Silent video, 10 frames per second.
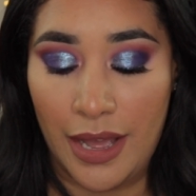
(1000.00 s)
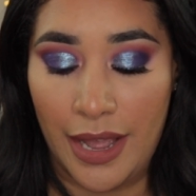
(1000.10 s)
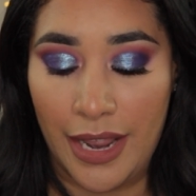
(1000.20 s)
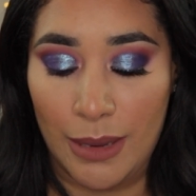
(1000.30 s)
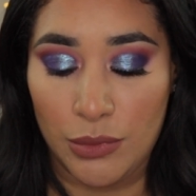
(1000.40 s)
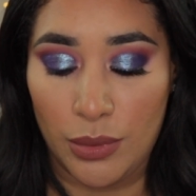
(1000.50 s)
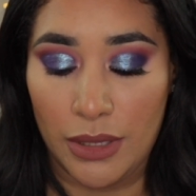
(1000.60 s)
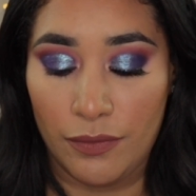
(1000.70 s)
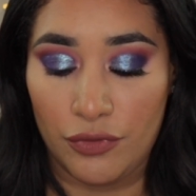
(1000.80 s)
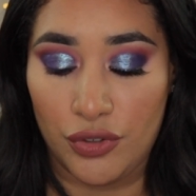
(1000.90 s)
I am
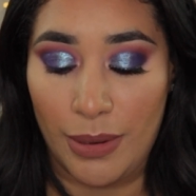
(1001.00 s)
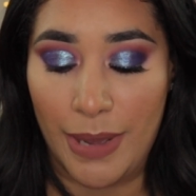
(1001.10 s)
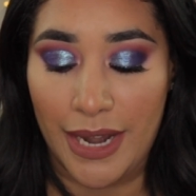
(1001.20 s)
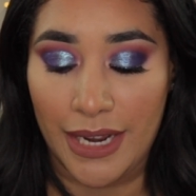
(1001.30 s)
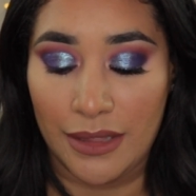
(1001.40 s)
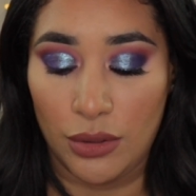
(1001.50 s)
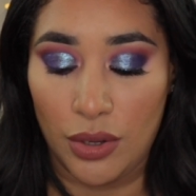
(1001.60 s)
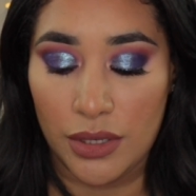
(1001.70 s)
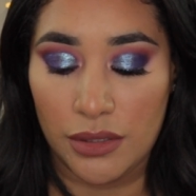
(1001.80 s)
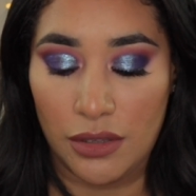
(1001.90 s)
doing dramatic
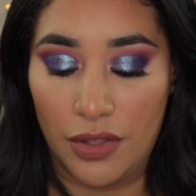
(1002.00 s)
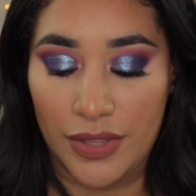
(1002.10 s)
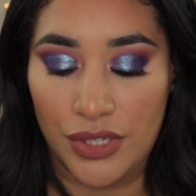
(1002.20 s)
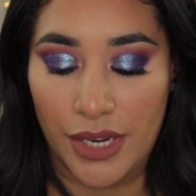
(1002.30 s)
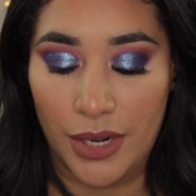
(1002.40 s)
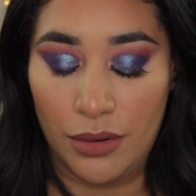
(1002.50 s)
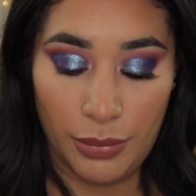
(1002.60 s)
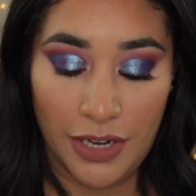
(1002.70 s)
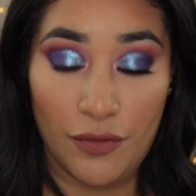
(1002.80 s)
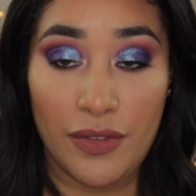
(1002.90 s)
looks on the channel.
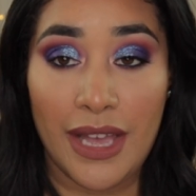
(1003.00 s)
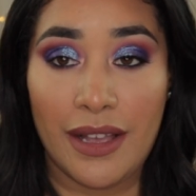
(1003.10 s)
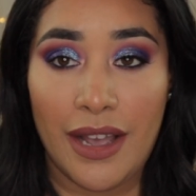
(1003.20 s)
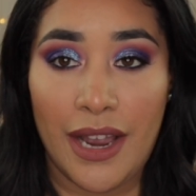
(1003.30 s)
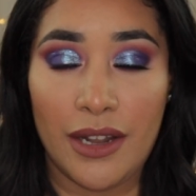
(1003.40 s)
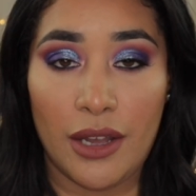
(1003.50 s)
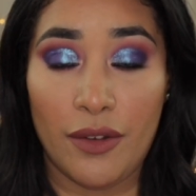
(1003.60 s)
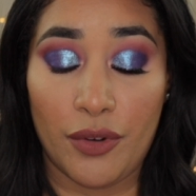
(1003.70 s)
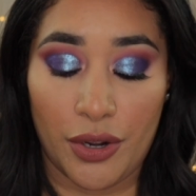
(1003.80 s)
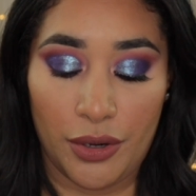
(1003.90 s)
But if you're that kind
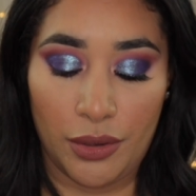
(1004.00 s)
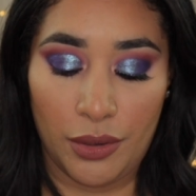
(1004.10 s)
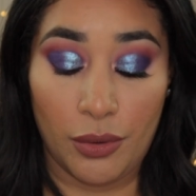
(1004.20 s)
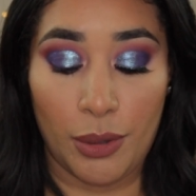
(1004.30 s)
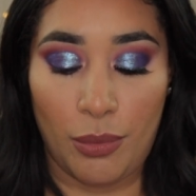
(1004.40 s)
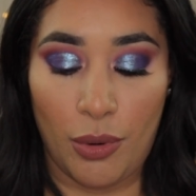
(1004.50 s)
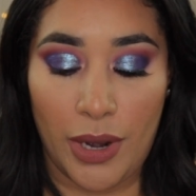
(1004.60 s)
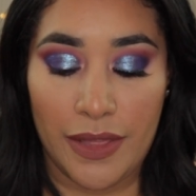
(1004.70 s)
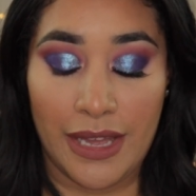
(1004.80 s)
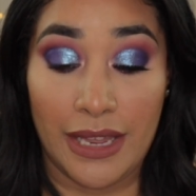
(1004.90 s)
of girl or
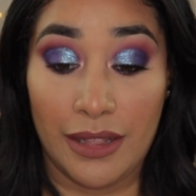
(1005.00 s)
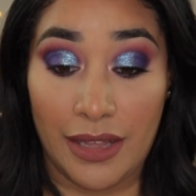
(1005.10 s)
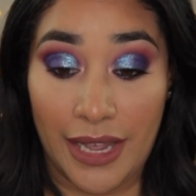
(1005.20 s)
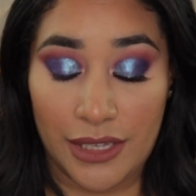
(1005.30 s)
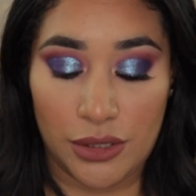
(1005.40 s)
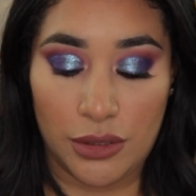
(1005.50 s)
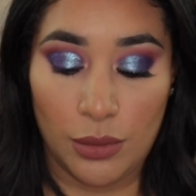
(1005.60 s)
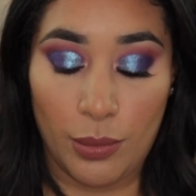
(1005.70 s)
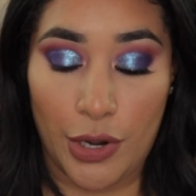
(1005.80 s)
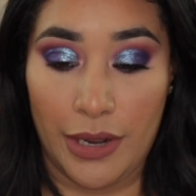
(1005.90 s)
boy that likes to
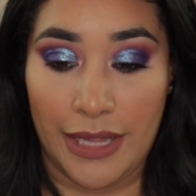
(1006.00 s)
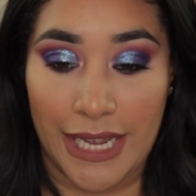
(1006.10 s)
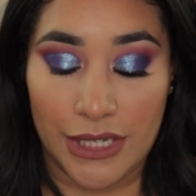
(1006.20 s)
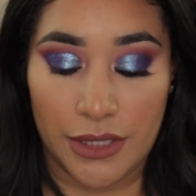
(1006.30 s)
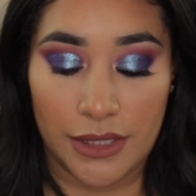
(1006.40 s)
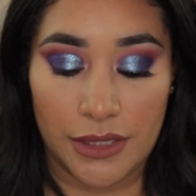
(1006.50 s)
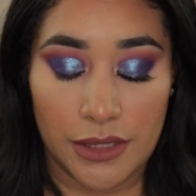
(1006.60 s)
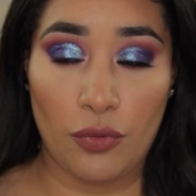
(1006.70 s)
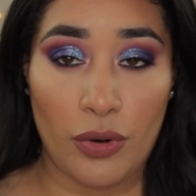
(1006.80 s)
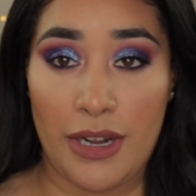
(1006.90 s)
wear lashes
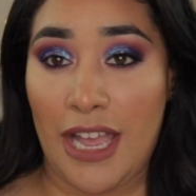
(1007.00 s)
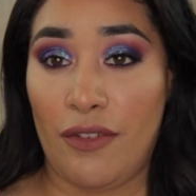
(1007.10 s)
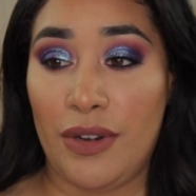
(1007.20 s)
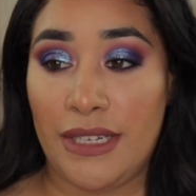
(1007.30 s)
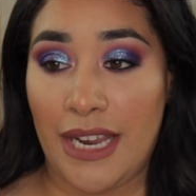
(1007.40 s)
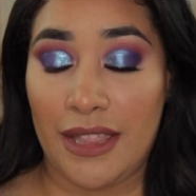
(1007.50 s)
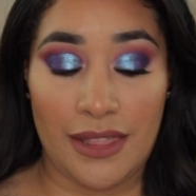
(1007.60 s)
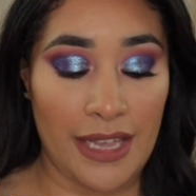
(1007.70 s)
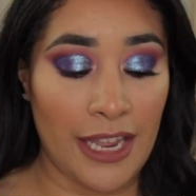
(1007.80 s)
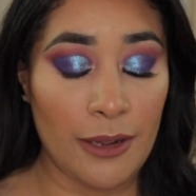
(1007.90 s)
for an everyday
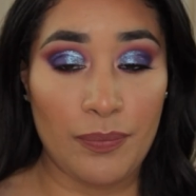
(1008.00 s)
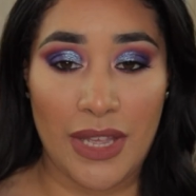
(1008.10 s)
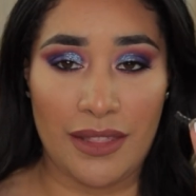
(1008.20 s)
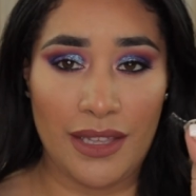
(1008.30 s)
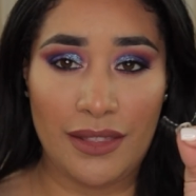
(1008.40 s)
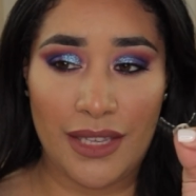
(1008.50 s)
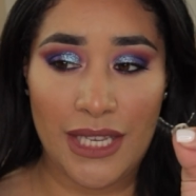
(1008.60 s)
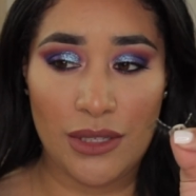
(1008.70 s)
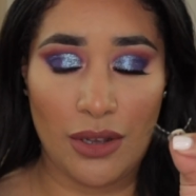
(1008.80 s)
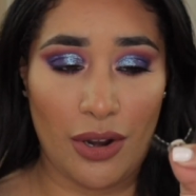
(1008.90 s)
thing, I think
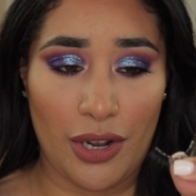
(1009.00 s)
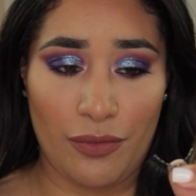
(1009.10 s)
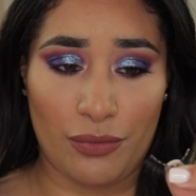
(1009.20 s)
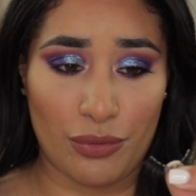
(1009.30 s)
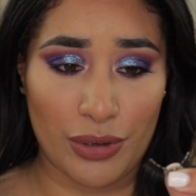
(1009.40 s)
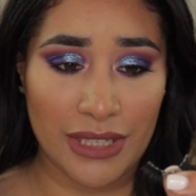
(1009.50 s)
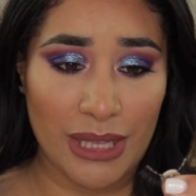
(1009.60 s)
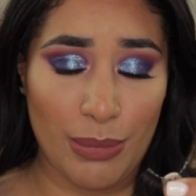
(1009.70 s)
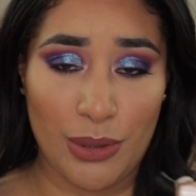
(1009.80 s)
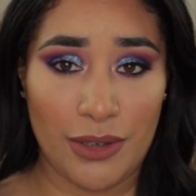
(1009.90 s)
these are
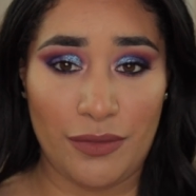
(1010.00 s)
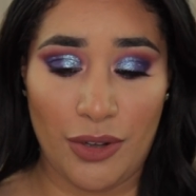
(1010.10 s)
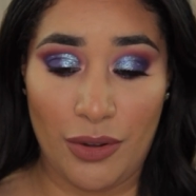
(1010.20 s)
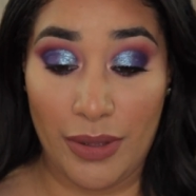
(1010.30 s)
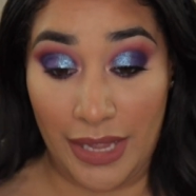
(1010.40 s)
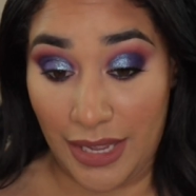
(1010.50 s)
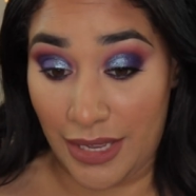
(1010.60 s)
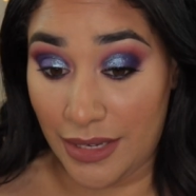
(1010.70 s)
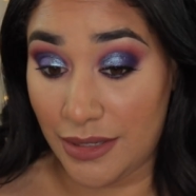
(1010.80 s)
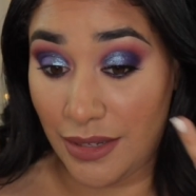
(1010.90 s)
really beautiful
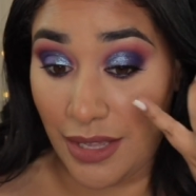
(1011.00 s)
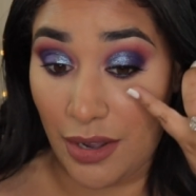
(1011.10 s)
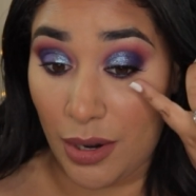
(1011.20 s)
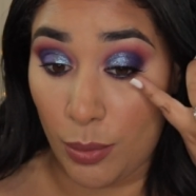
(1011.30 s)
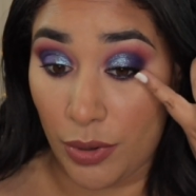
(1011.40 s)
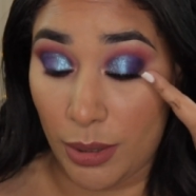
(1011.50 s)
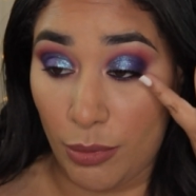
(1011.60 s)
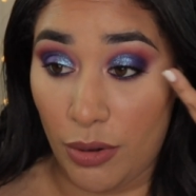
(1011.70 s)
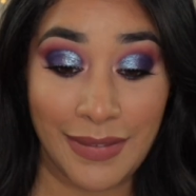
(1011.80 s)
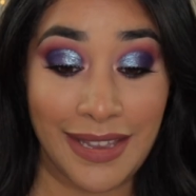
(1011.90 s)
and they are
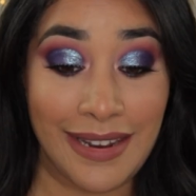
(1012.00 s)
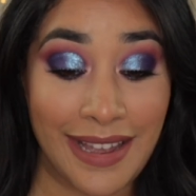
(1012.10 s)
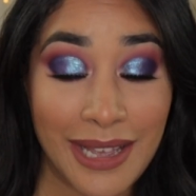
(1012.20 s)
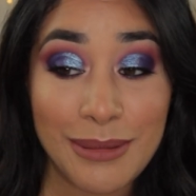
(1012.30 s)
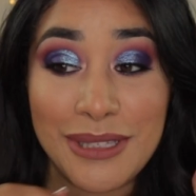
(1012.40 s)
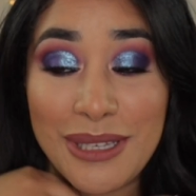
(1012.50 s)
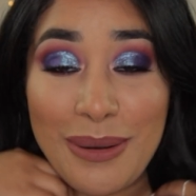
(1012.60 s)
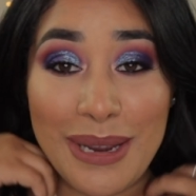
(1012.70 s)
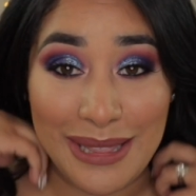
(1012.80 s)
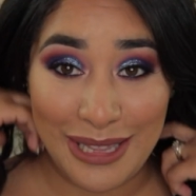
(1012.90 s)
wearable. Man, I am so
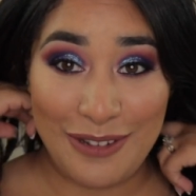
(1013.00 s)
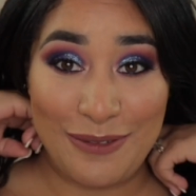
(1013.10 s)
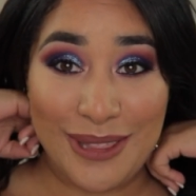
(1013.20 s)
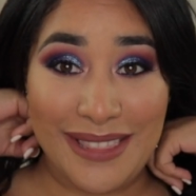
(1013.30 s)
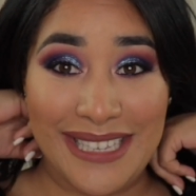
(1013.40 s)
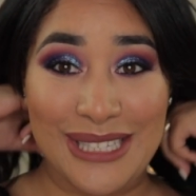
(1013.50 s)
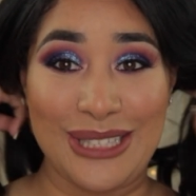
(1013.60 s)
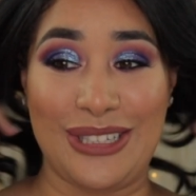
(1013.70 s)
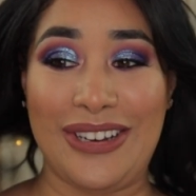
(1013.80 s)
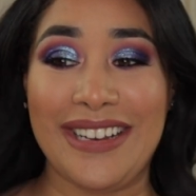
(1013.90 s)
in love with this
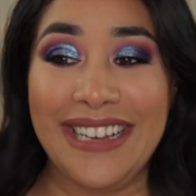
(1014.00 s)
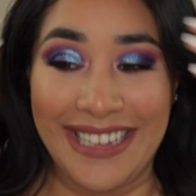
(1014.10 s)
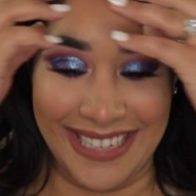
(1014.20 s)
look.